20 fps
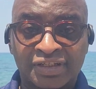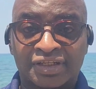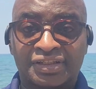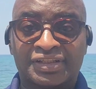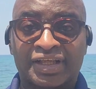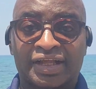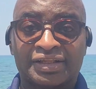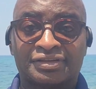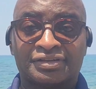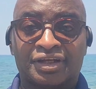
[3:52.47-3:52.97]

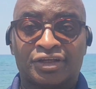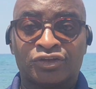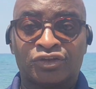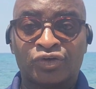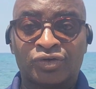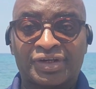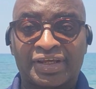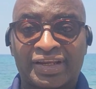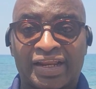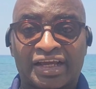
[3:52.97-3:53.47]
that you
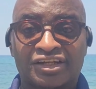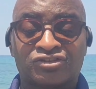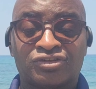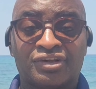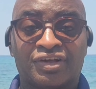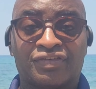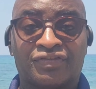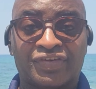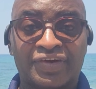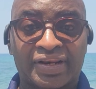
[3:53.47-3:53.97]
can
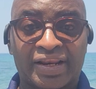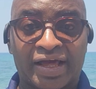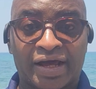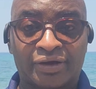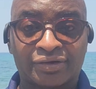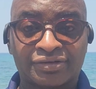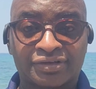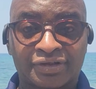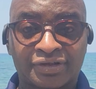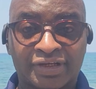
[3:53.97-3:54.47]
actually fill
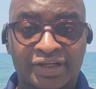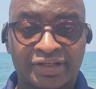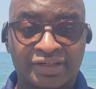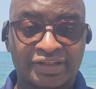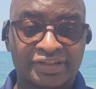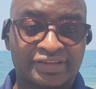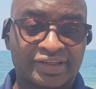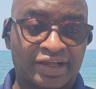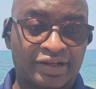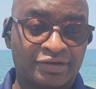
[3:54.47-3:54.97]
out, and
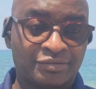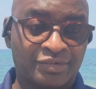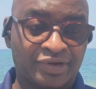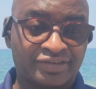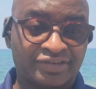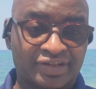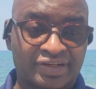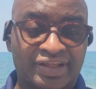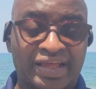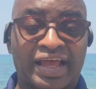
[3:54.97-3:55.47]
it
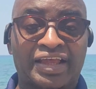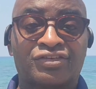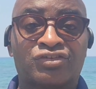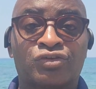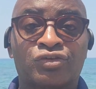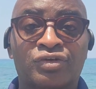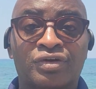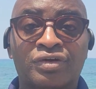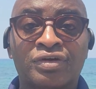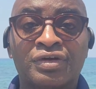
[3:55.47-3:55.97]
basically asks
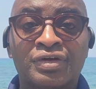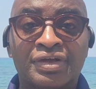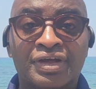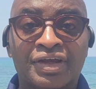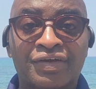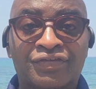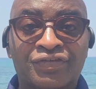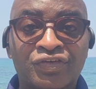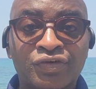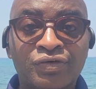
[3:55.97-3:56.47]
you
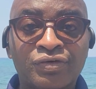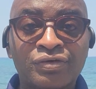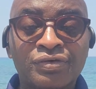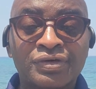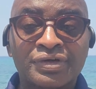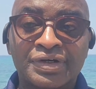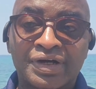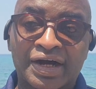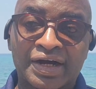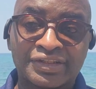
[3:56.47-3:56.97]
a few
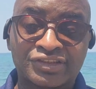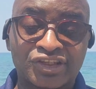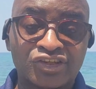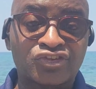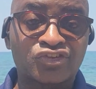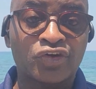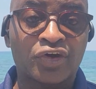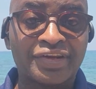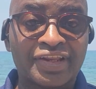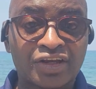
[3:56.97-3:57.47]

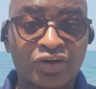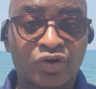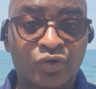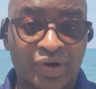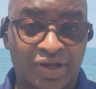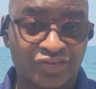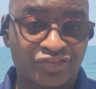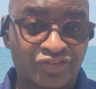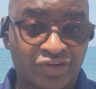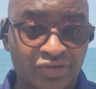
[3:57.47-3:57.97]
discerning
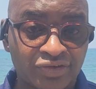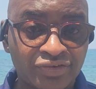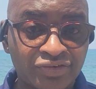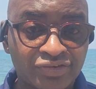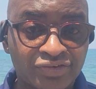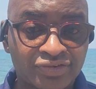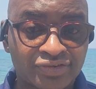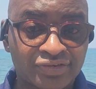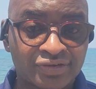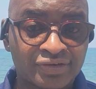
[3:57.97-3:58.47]

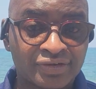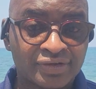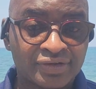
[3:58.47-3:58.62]
questions.